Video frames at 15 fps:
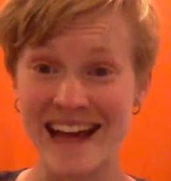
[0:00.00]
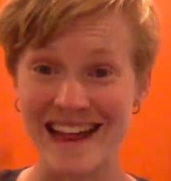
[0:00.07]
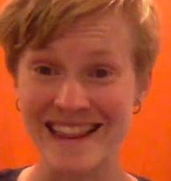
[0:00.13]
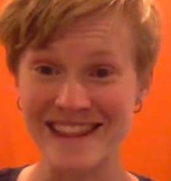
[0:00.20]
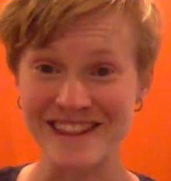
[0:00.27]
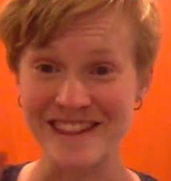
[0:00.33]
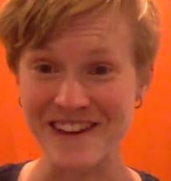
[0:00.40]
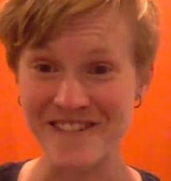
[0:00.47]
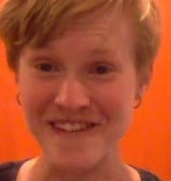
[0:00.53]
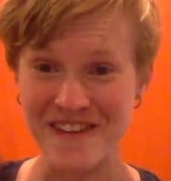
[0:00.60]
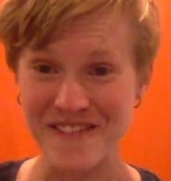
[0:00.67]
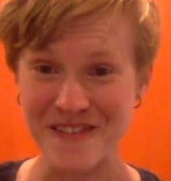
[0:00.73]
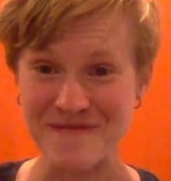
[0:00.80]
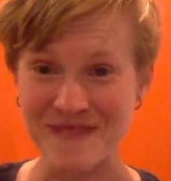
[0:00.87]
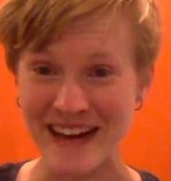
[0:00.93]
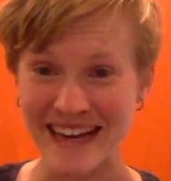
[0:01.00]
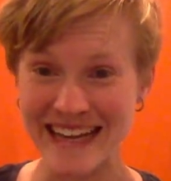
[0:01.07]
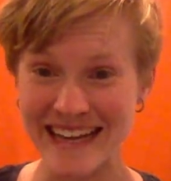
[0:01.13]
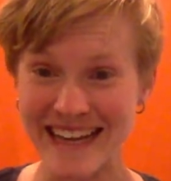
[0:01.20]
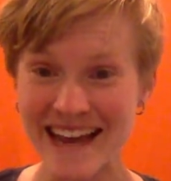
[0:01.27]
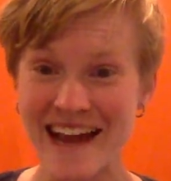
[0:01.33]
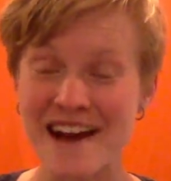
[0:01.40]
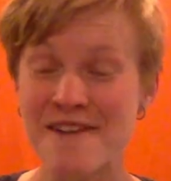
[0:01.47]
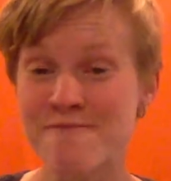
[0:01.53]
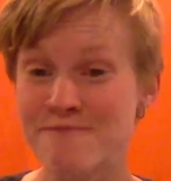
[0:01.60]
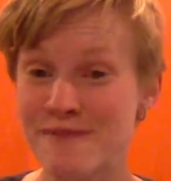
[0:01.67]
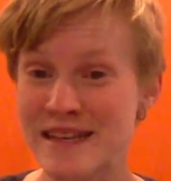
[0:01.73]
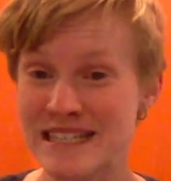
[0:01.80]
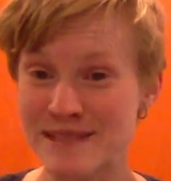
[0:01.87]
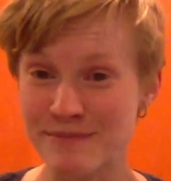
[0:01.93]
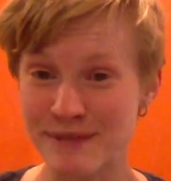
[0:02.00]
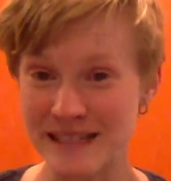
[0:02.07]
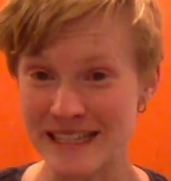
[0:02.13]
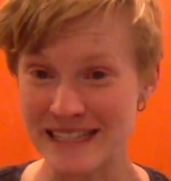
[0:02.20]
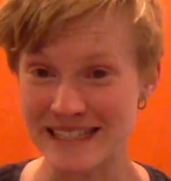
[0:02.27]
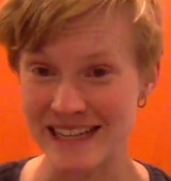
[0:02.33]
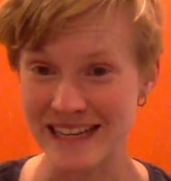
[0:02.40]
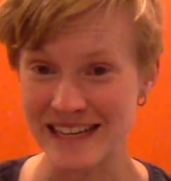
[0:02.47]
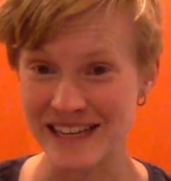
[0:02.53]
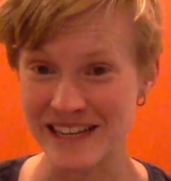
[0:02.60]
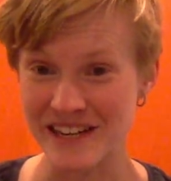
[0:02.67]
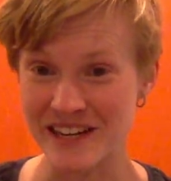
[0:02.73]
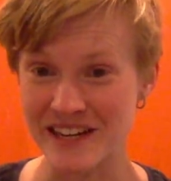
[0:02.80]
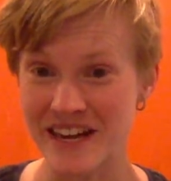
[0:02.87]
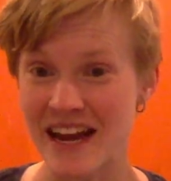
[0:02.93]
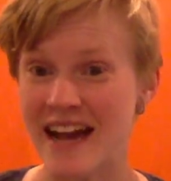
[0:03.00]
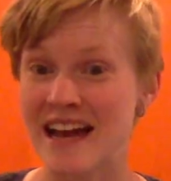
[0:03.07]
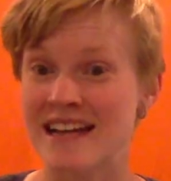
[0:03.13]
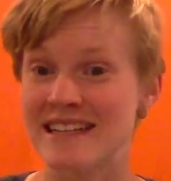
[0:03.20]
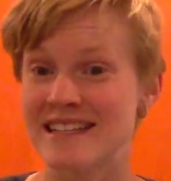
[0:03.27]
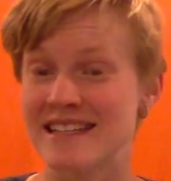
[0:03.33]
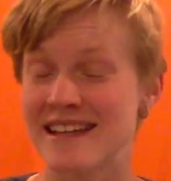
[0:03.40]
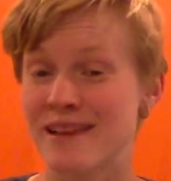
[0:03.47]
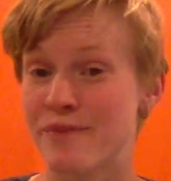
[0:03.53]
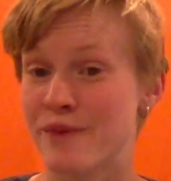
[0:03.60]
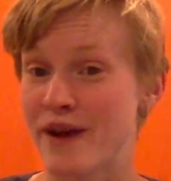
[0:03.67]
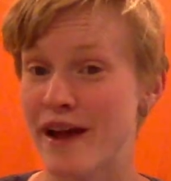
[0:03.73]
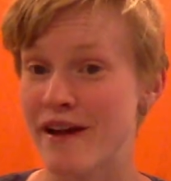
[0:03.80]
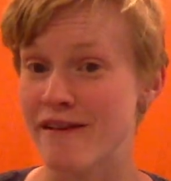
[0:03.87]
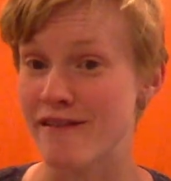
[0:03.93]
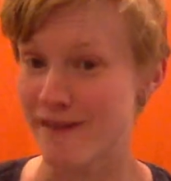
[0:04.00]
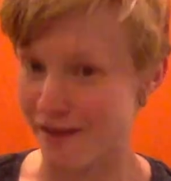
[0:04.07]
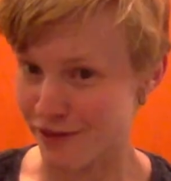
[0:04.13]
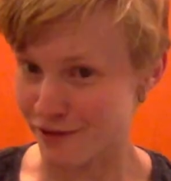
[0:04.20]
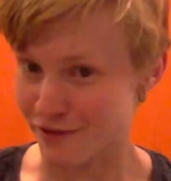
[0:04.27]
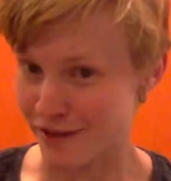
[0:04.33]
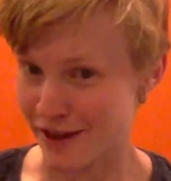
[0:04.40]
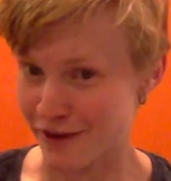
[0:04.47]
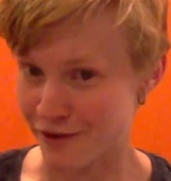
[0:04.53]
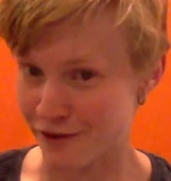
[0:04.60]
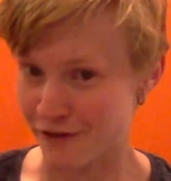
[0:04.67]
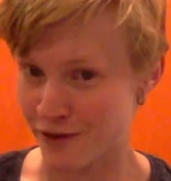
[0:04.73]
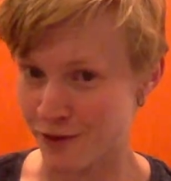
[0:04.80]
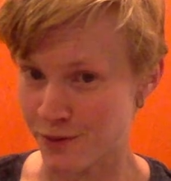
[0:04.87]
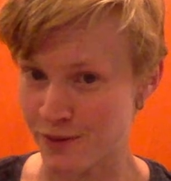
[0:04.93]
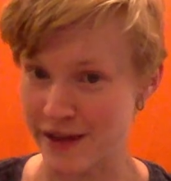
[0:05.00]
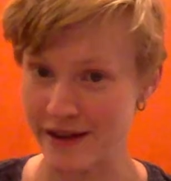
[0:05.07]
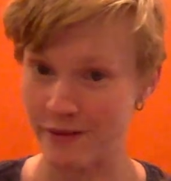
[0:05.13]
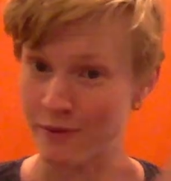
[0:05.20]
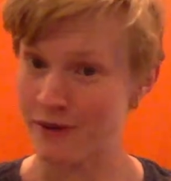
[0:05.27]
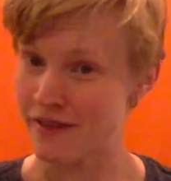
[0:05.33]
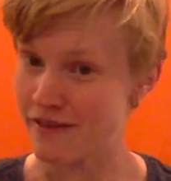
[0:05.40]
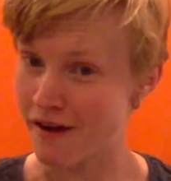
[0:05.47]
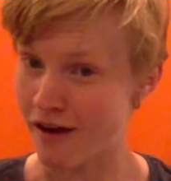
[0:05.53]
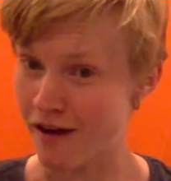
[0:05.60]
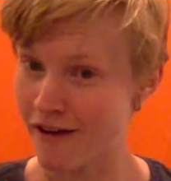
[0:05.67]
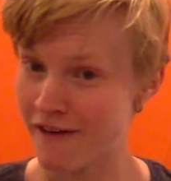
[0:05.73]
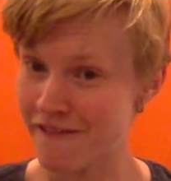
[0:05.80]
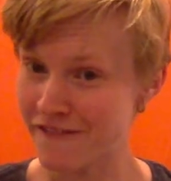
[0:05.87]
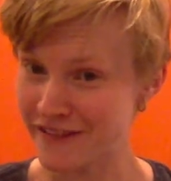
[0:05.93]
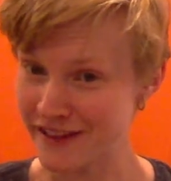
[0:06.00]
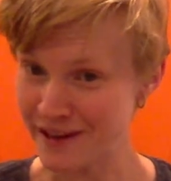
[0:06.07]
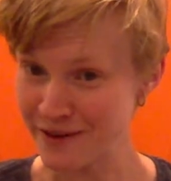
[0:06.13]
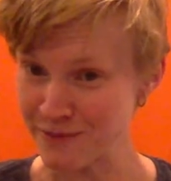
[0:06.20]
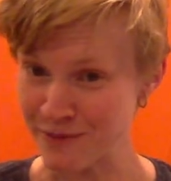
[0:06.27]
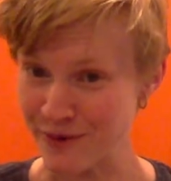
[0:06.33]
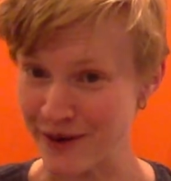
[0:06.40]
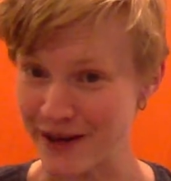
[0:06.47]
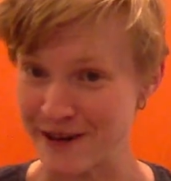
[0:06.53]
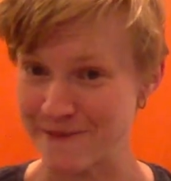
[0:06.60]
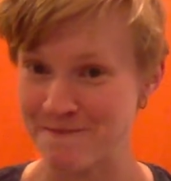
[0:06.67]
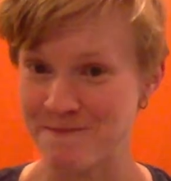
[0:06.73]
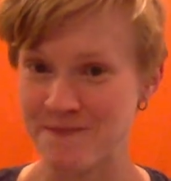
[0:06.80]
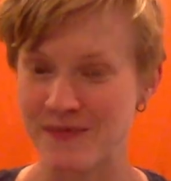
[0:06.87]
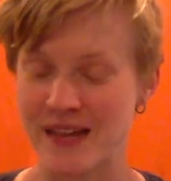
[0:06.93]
Hello, everybody. Miss Melissa here to celebrate another letter of the week with our flannel board.